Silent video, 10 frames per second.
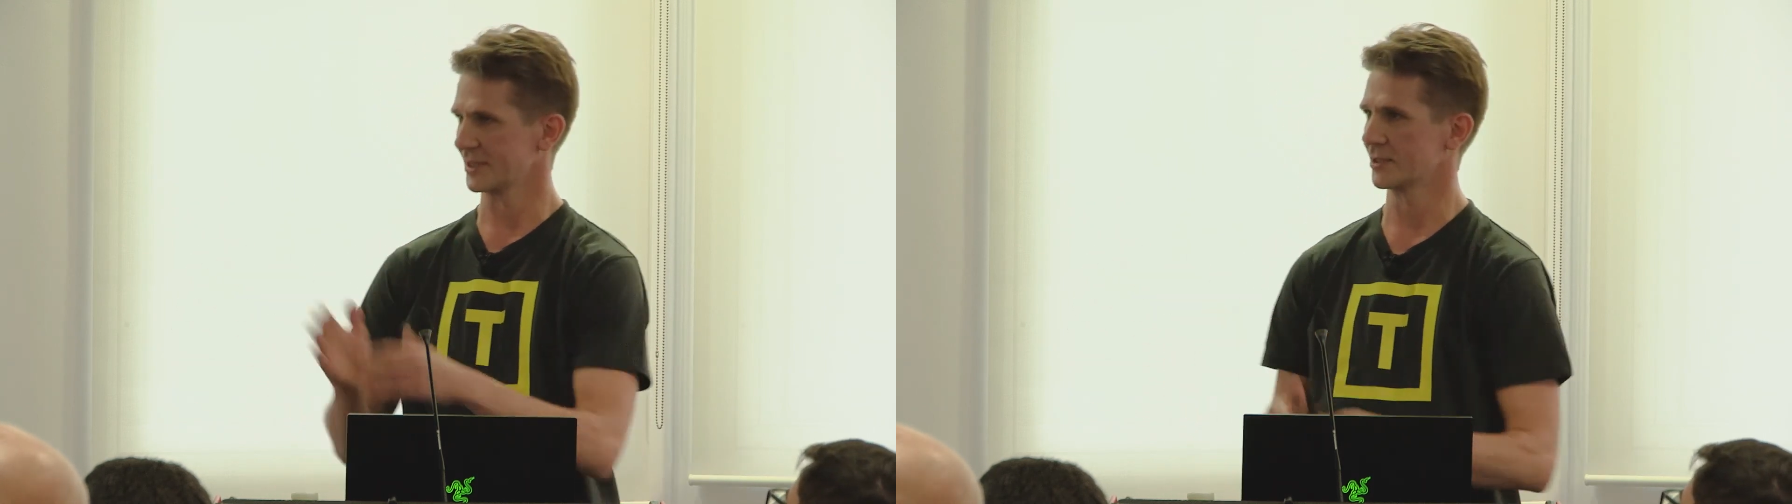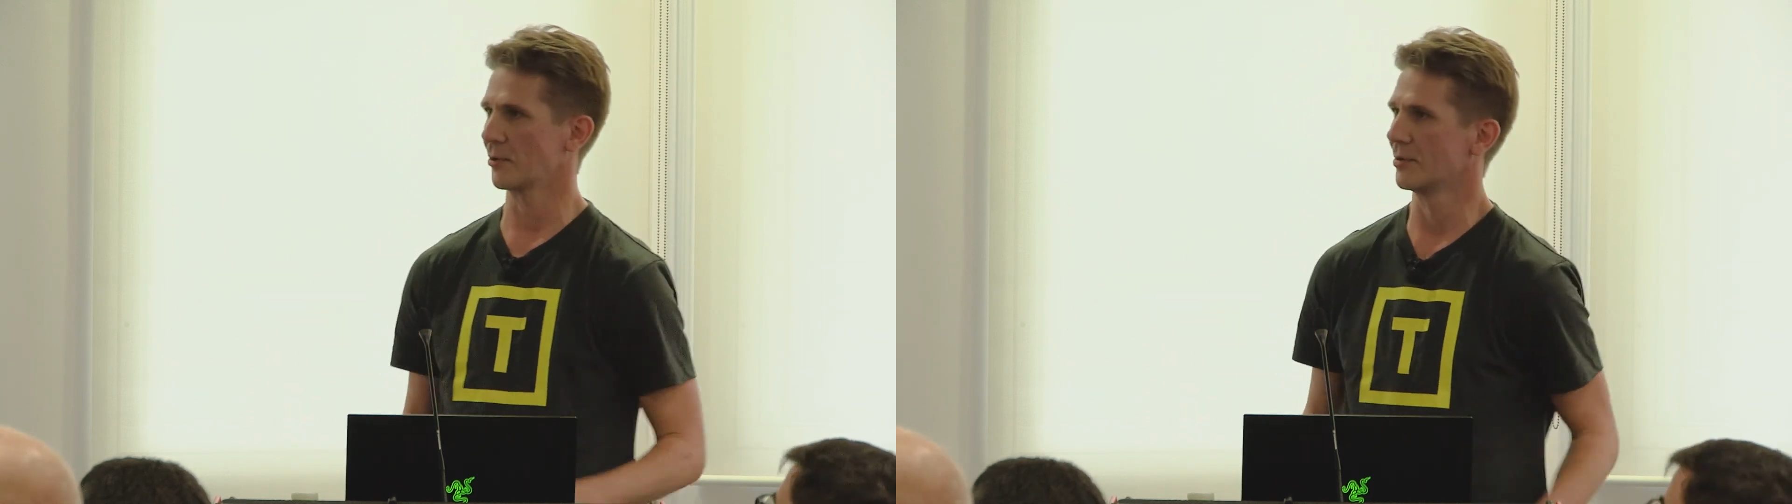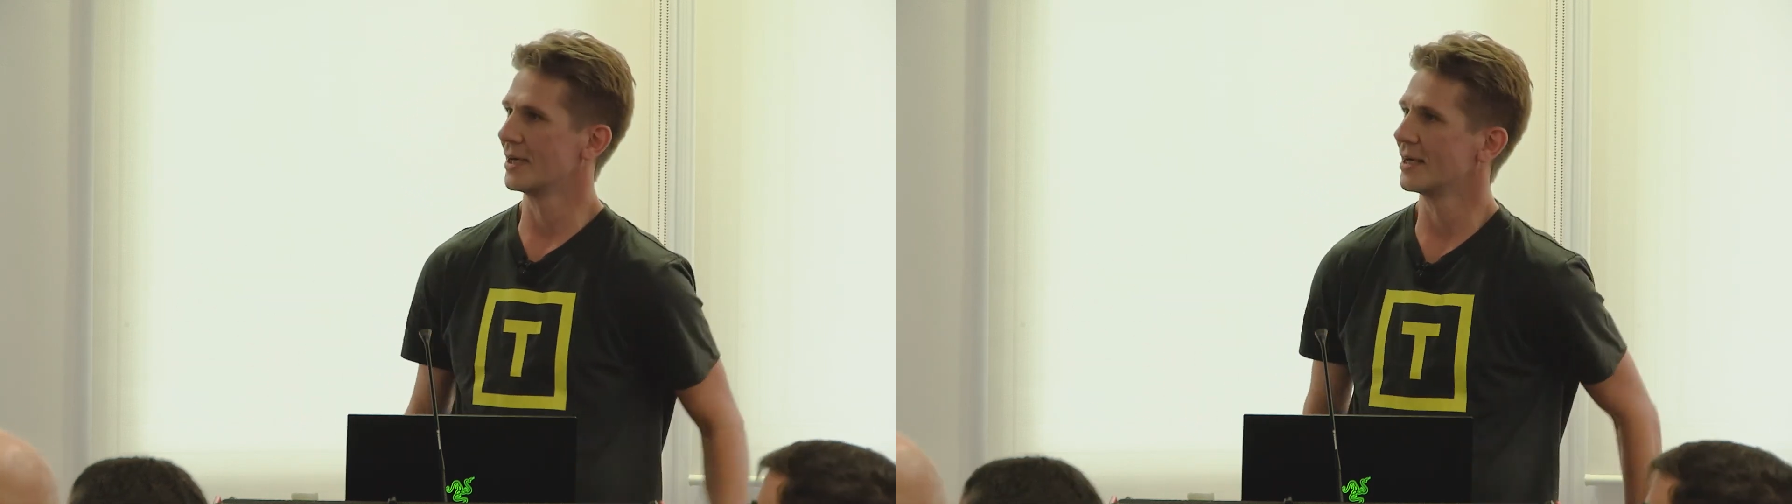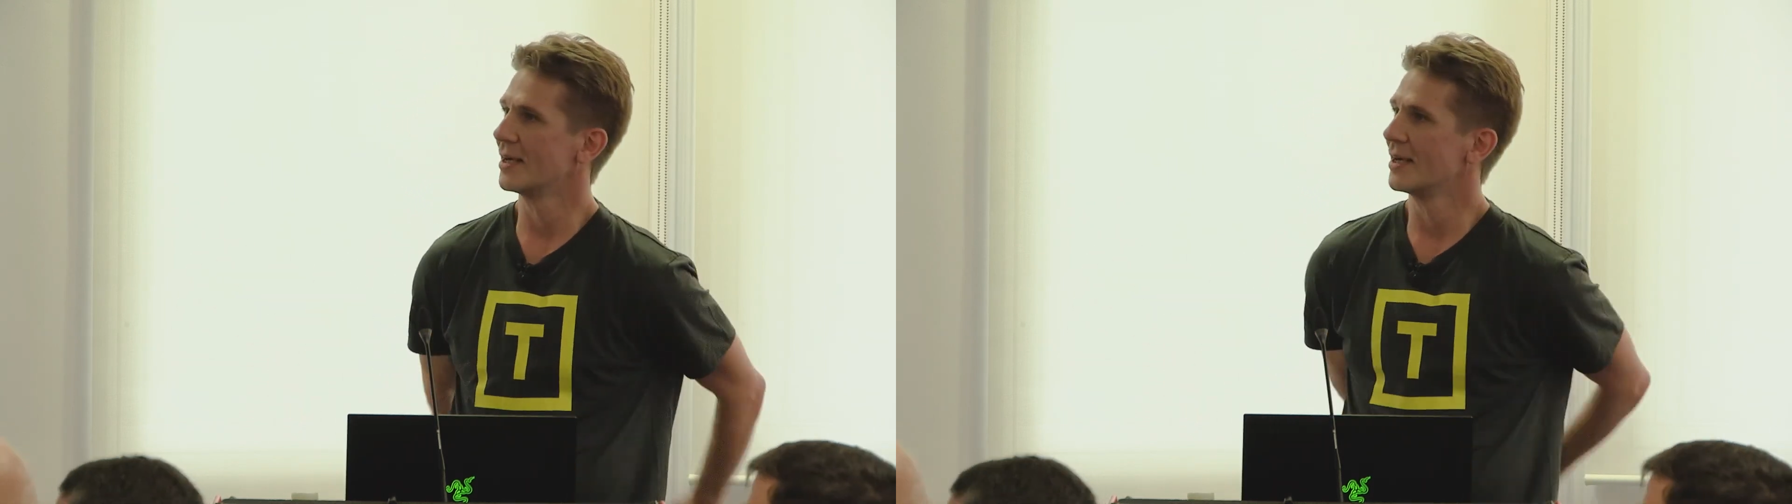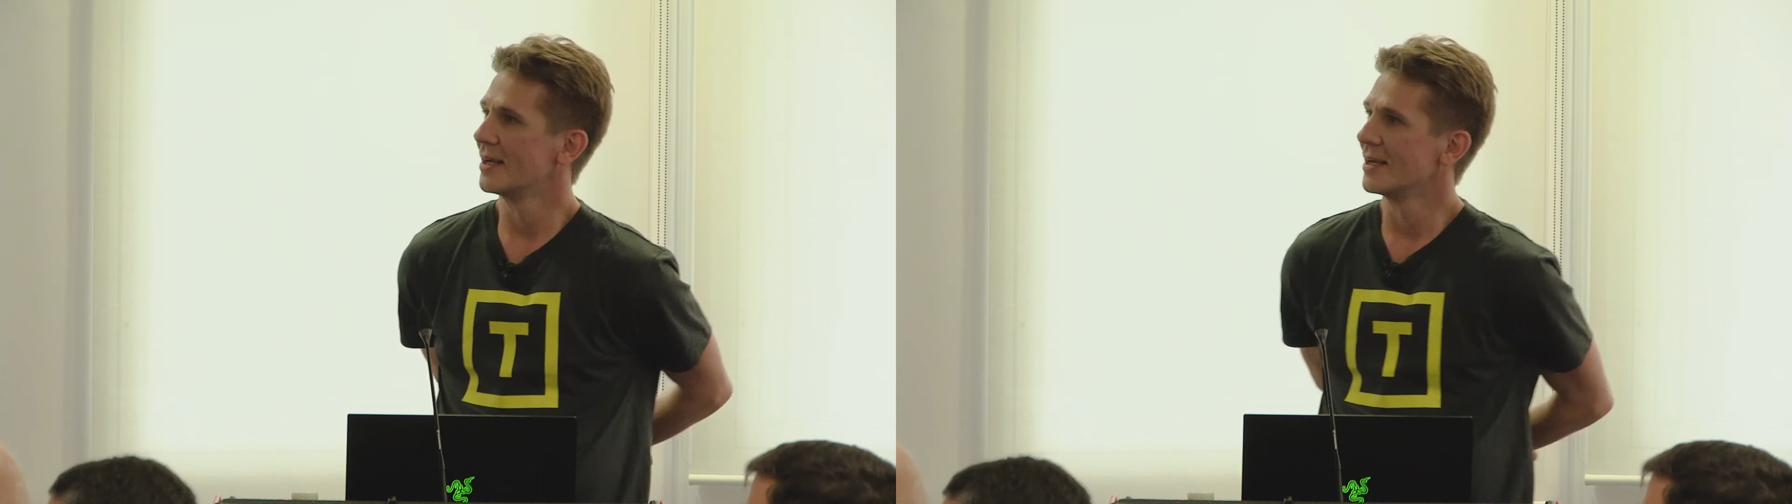so.
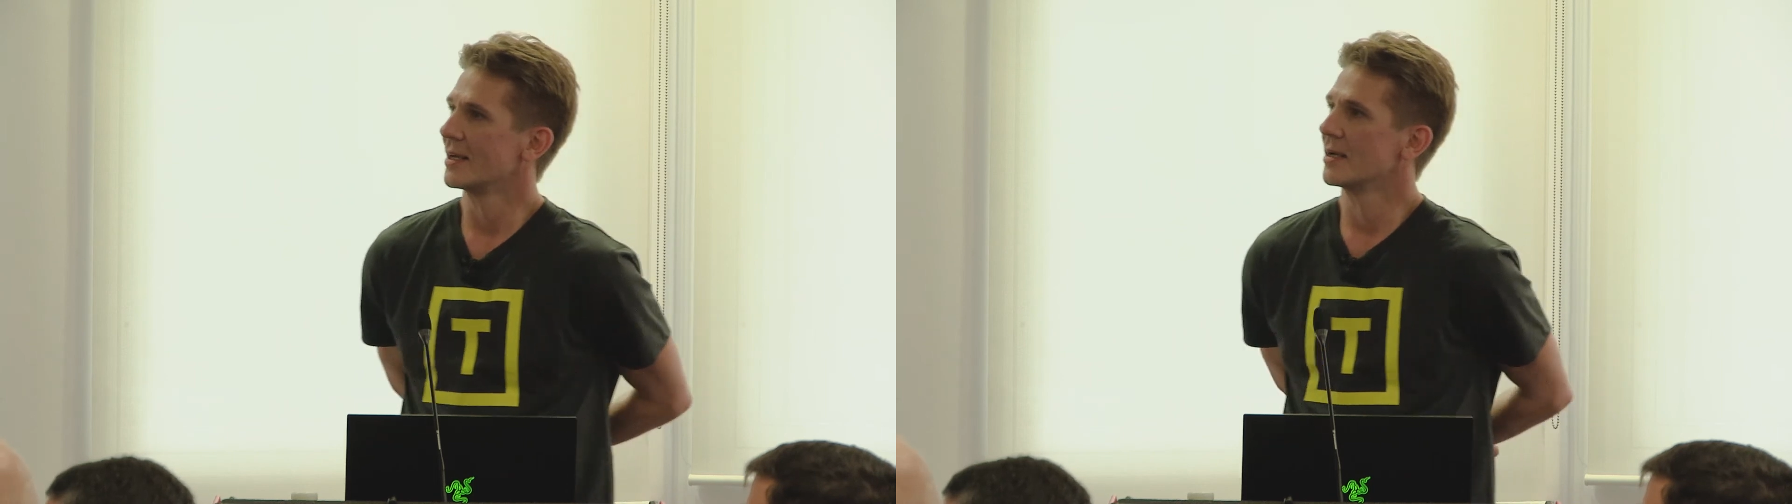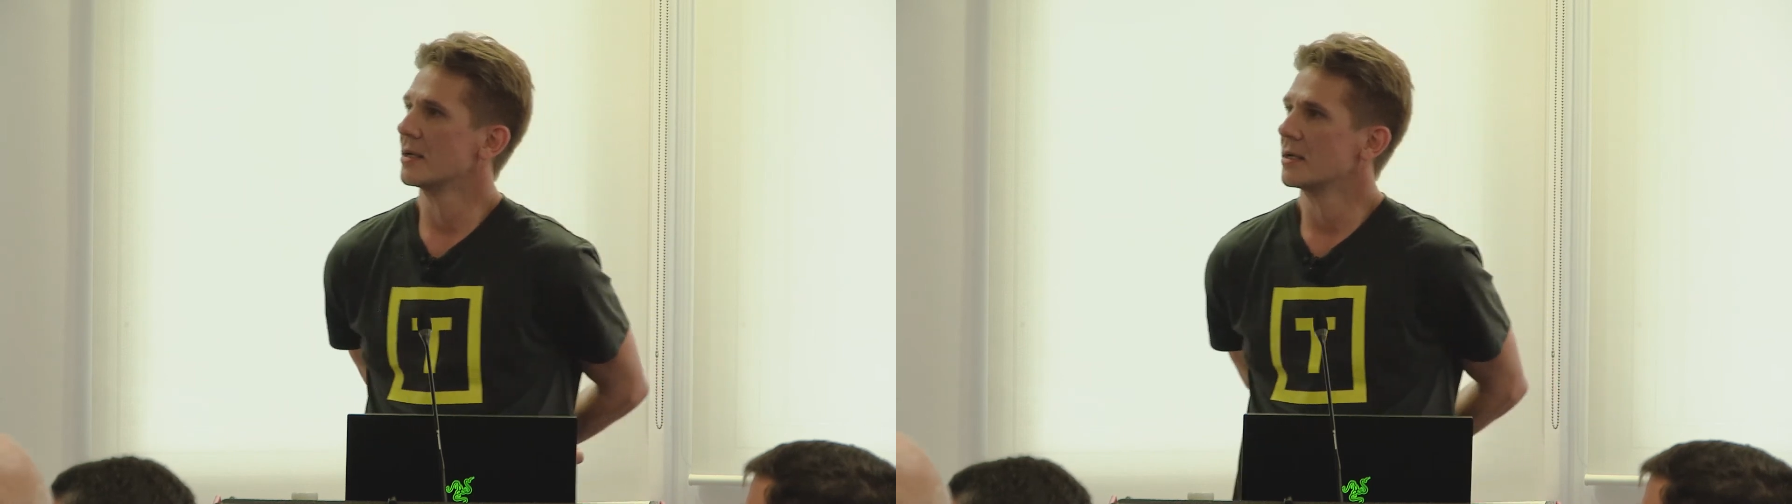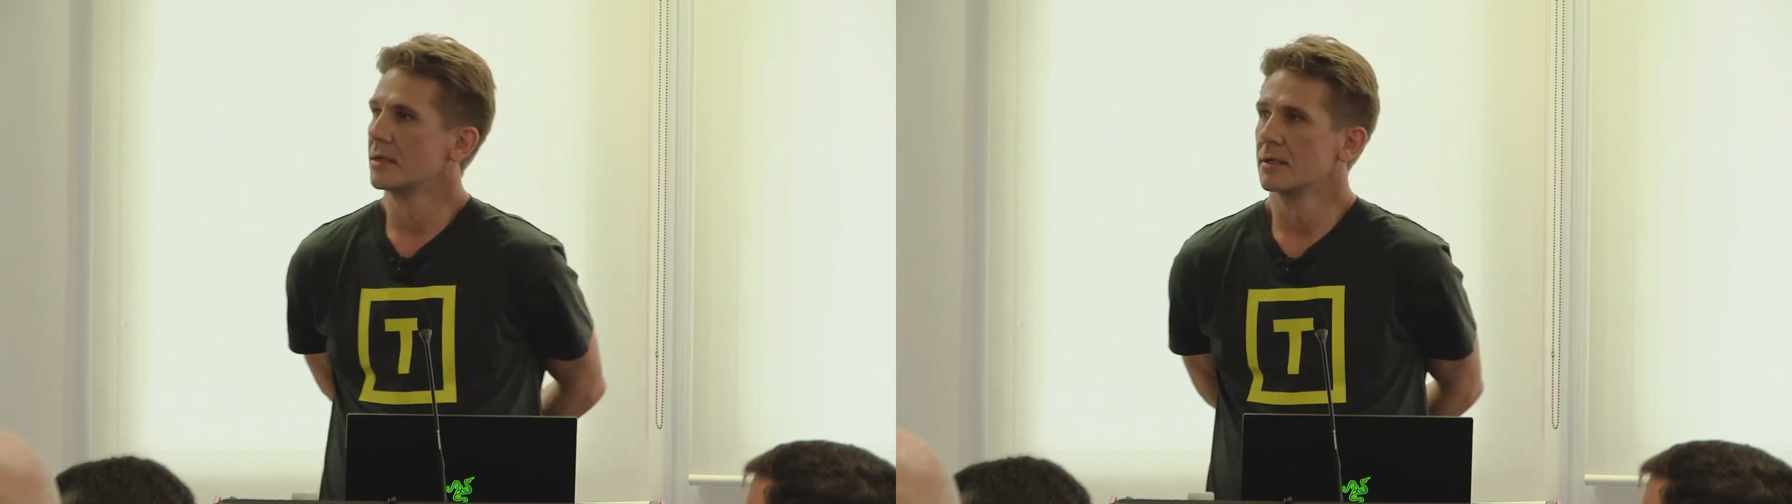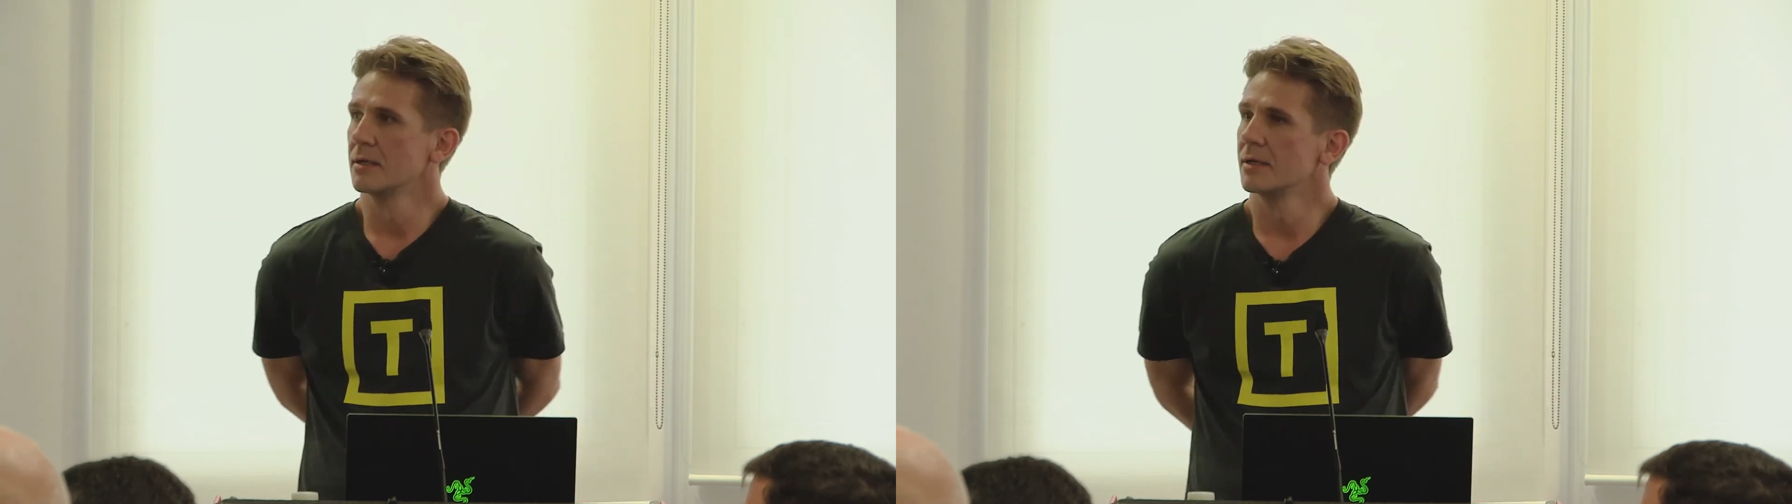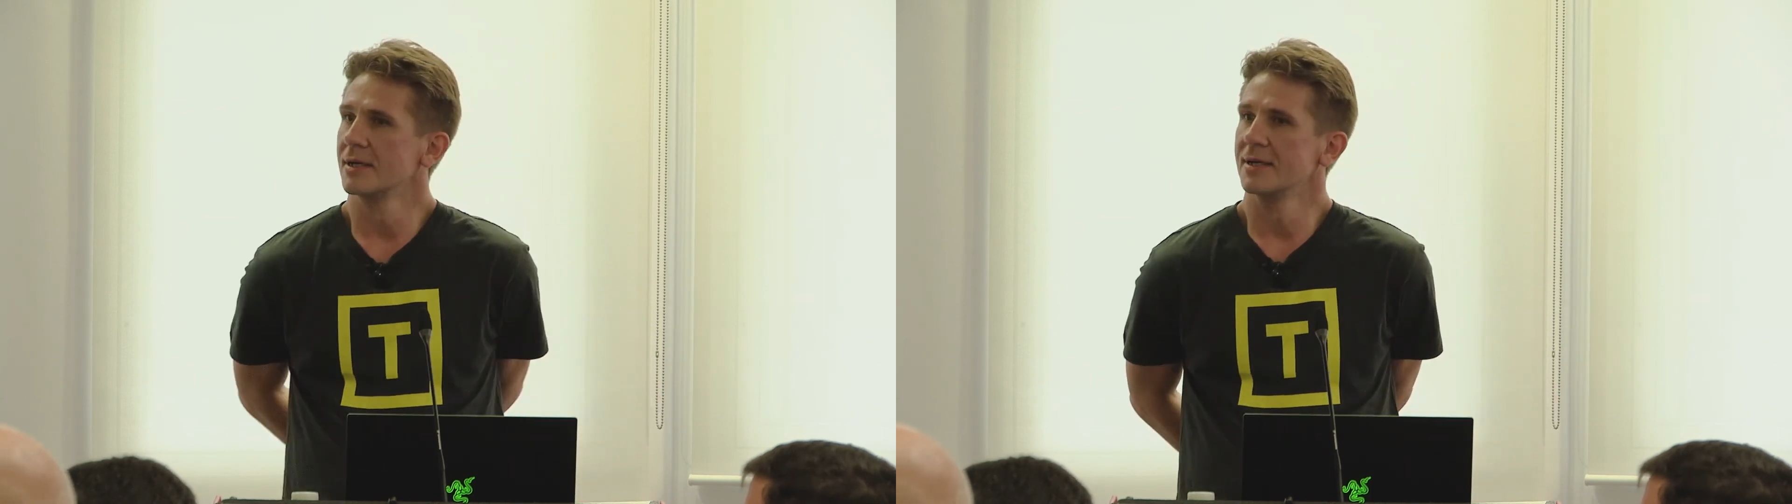There's
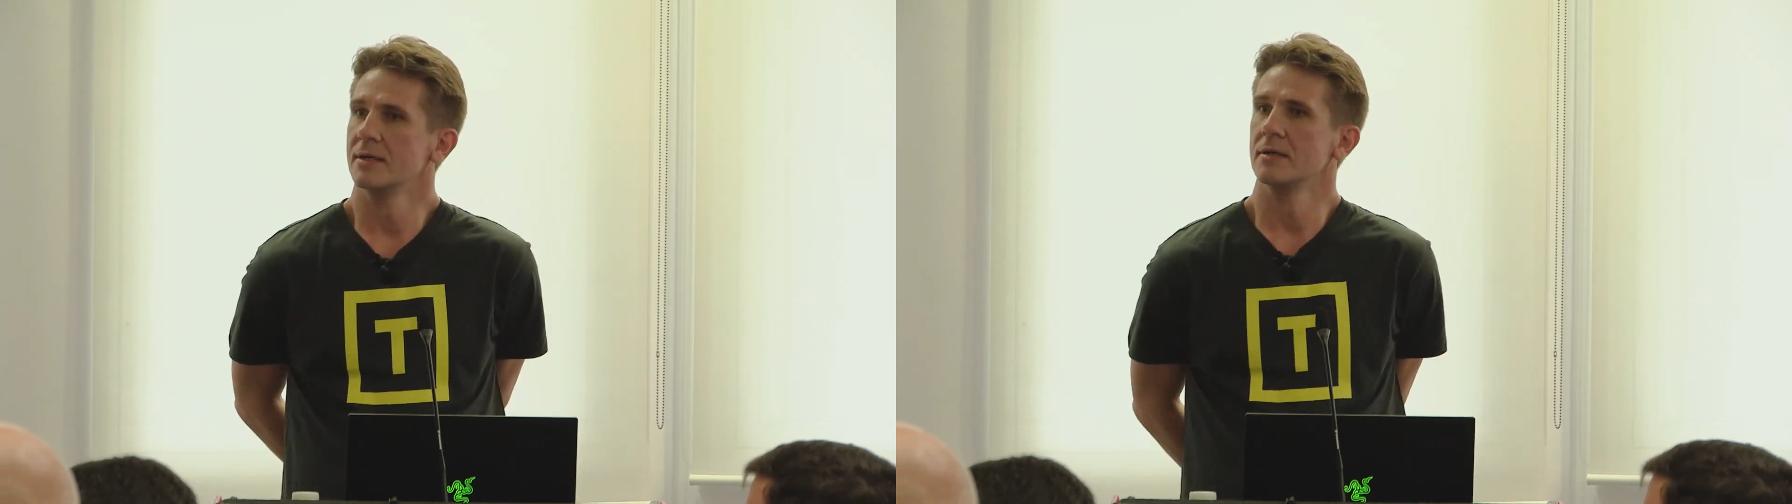no